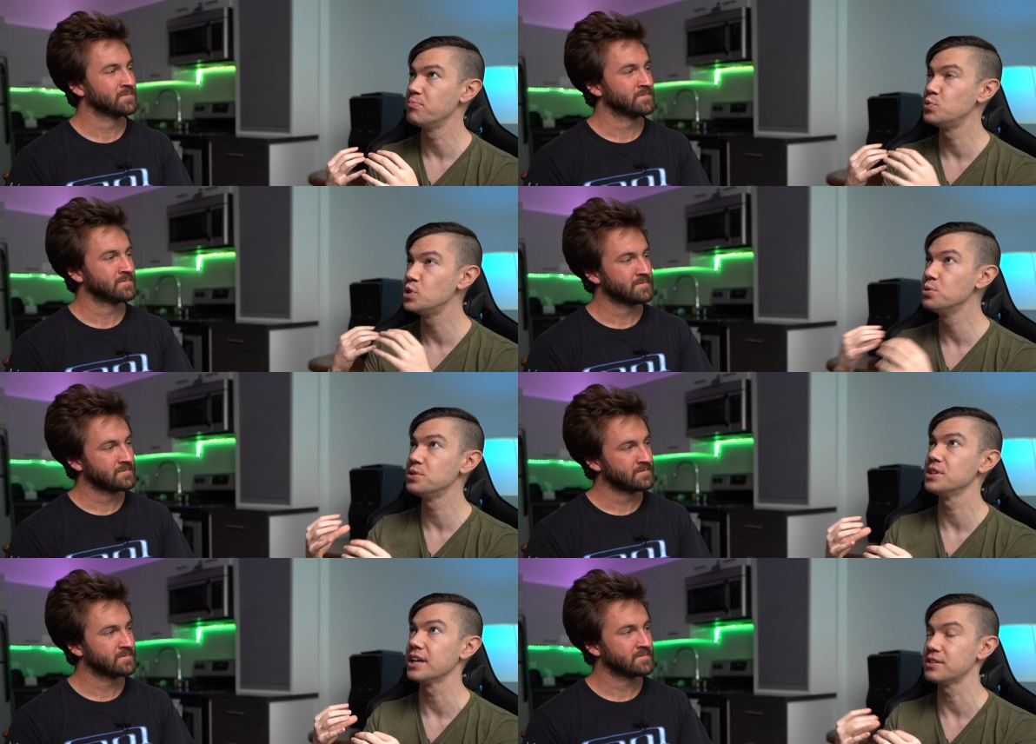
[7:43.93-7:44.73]

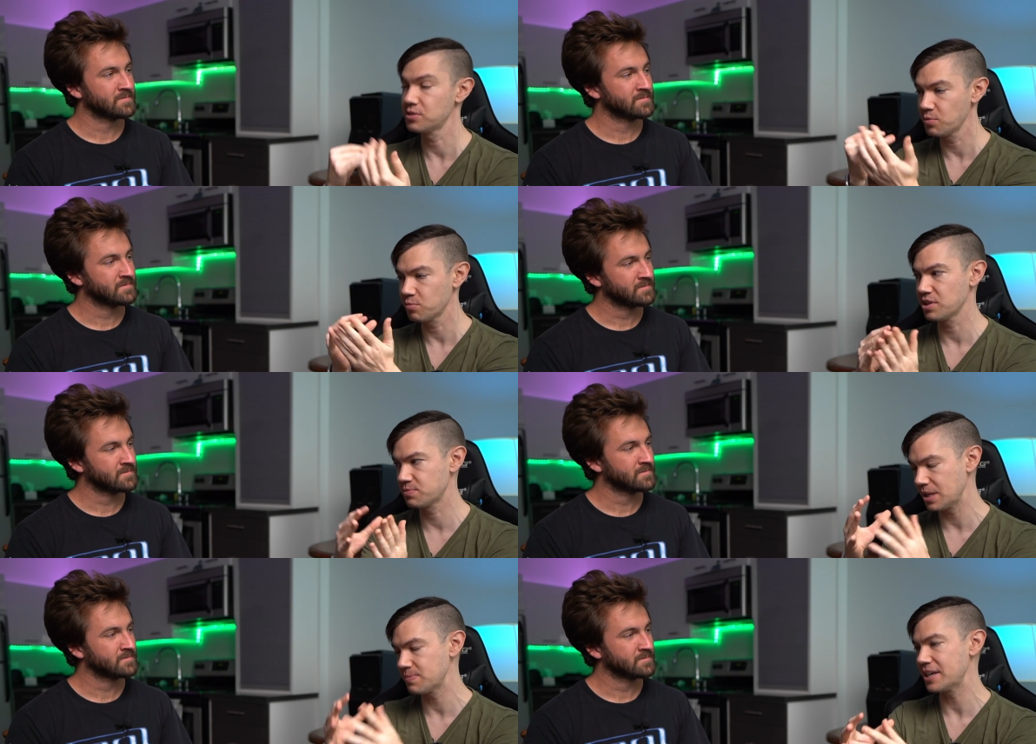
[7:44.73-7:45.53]
Speaker 1: choosing it's, it's a, it
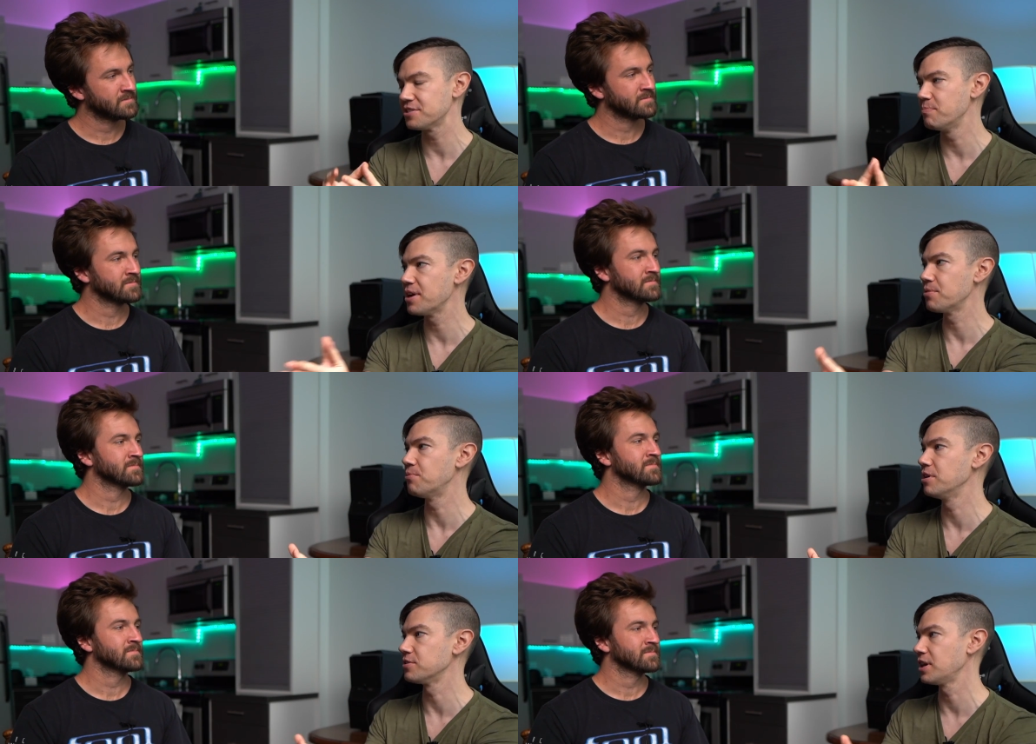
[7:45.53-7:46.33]
gets back to the meta
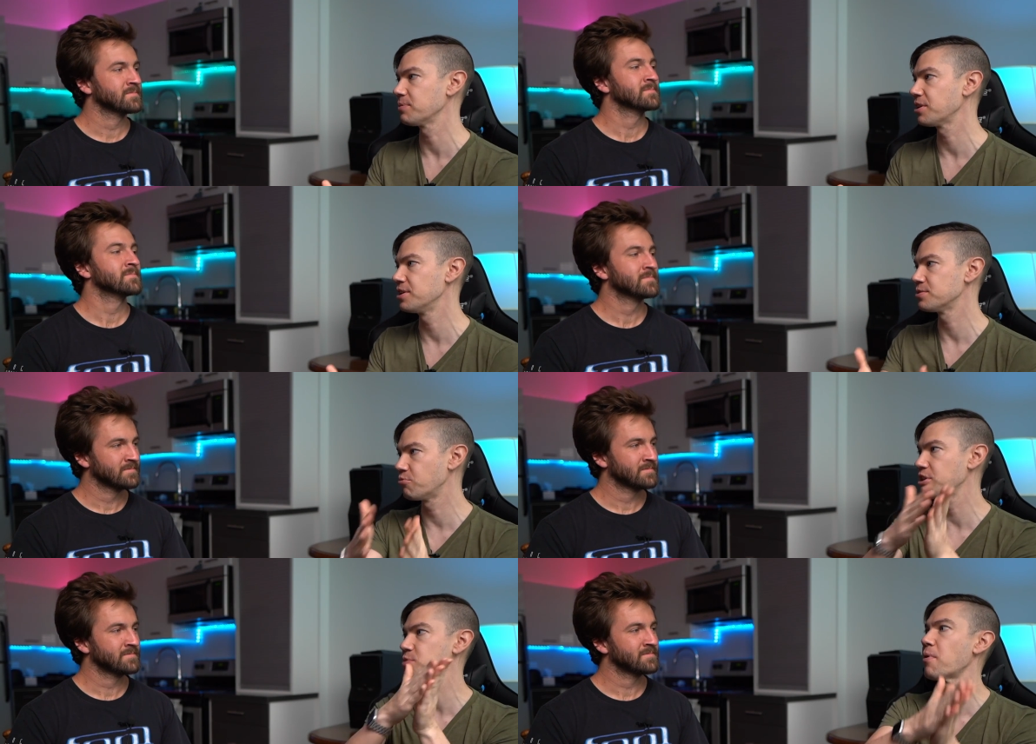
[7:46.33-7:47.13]
once and i'm curious
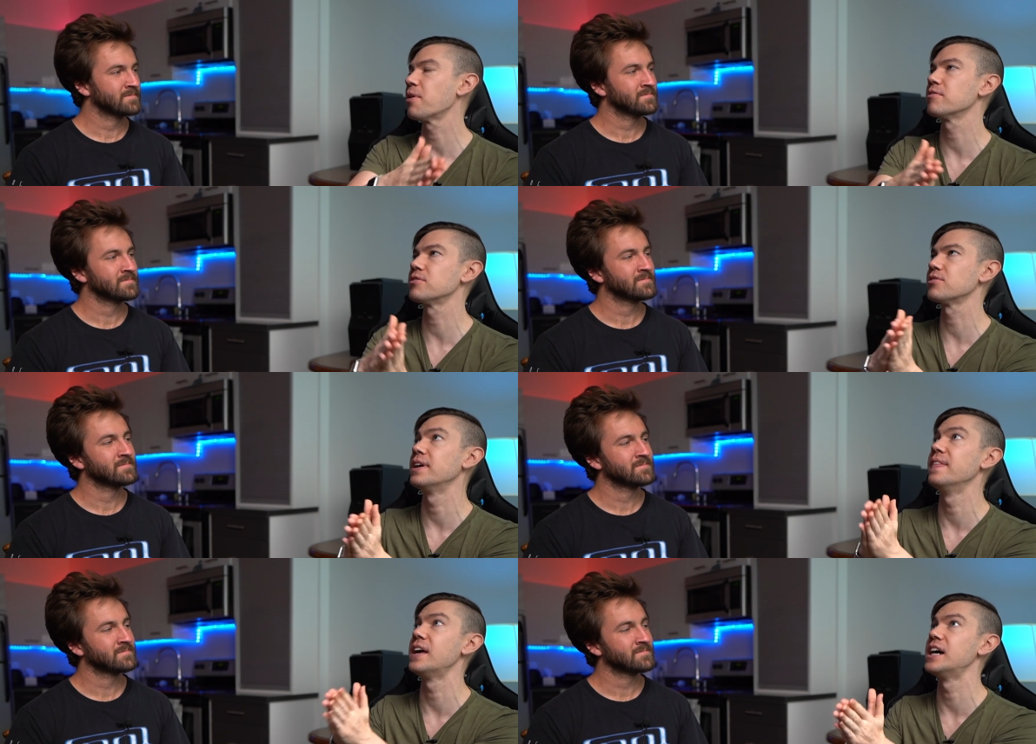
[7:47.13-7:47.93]
which parts
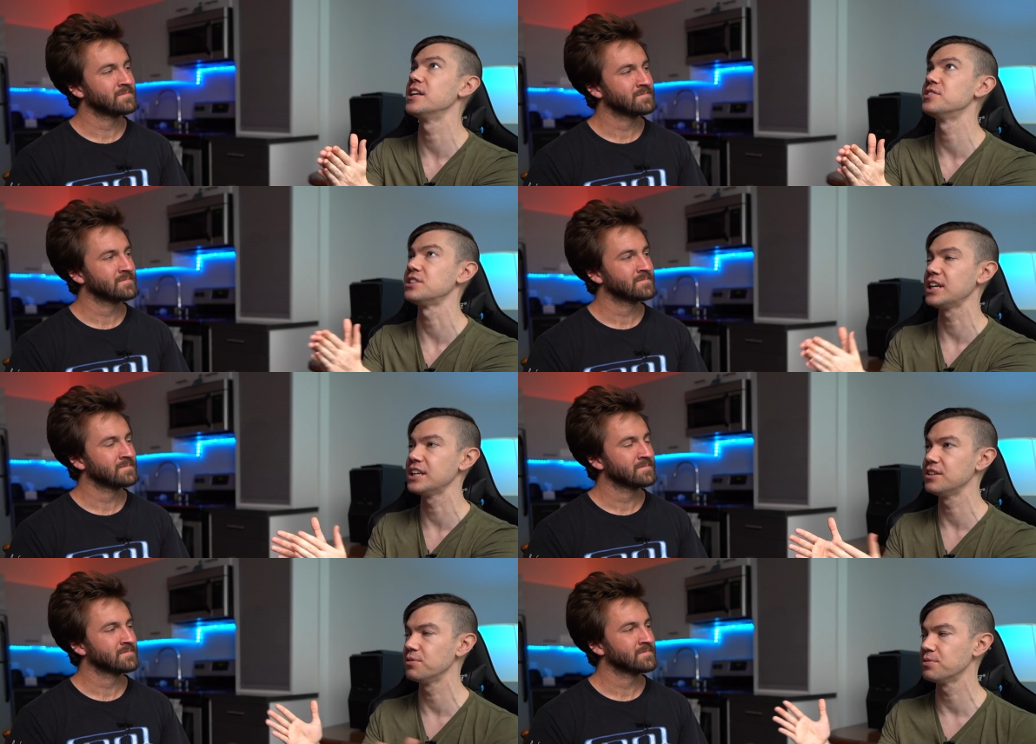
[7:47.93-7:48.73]
in that
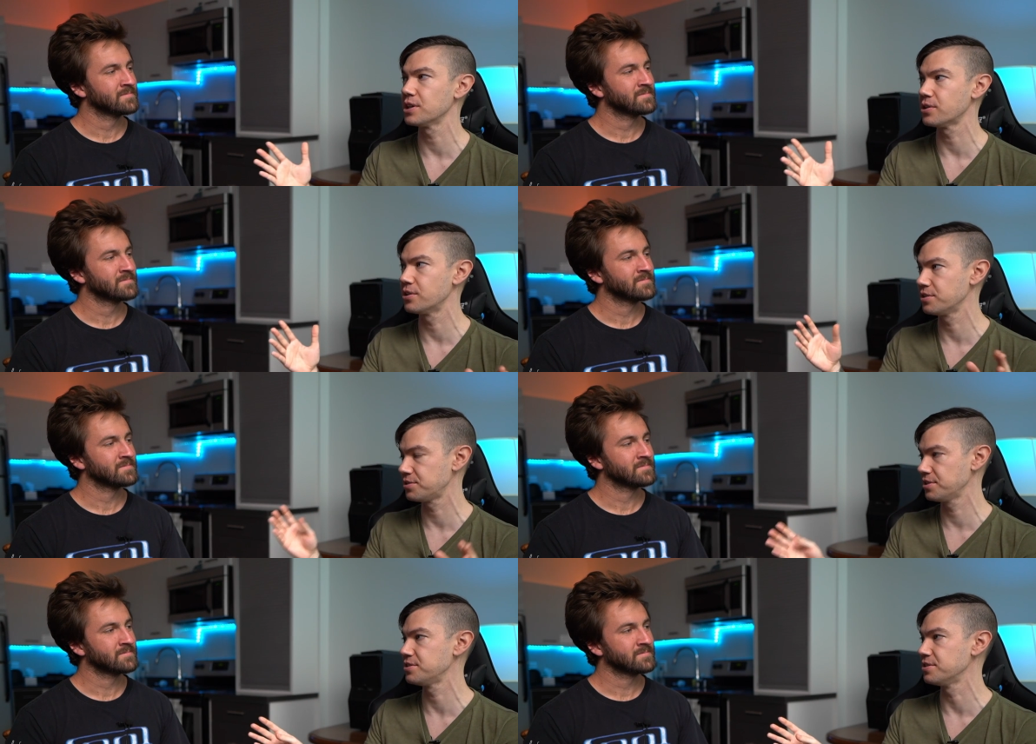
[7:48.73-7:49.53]
chain do you think are
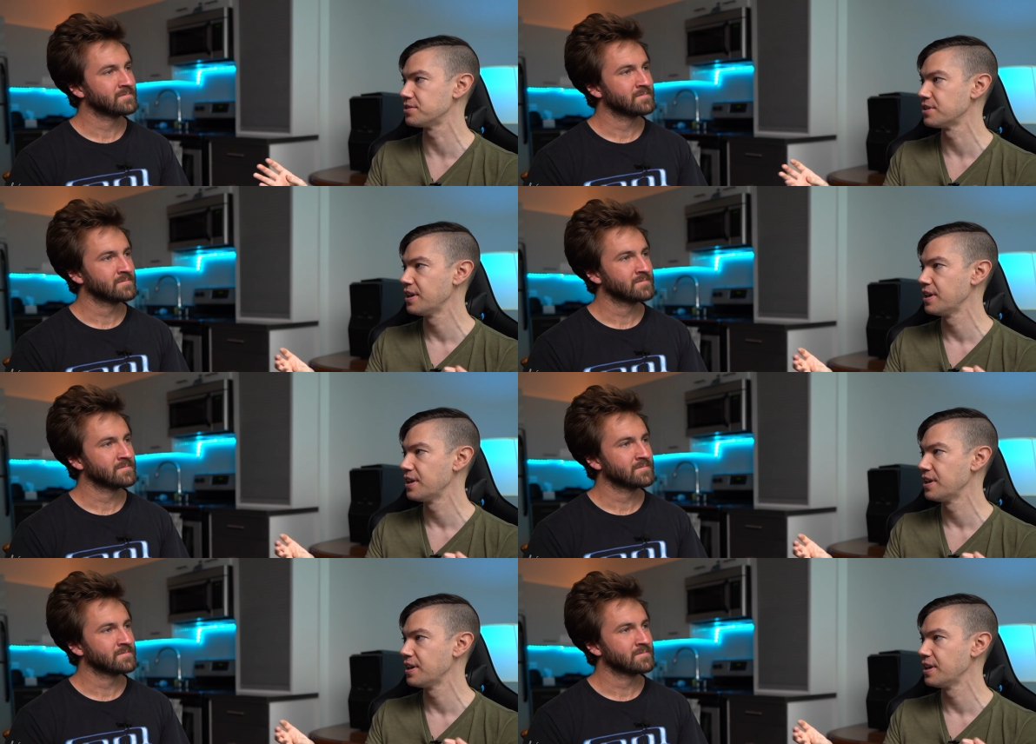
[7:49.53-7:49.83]
decisions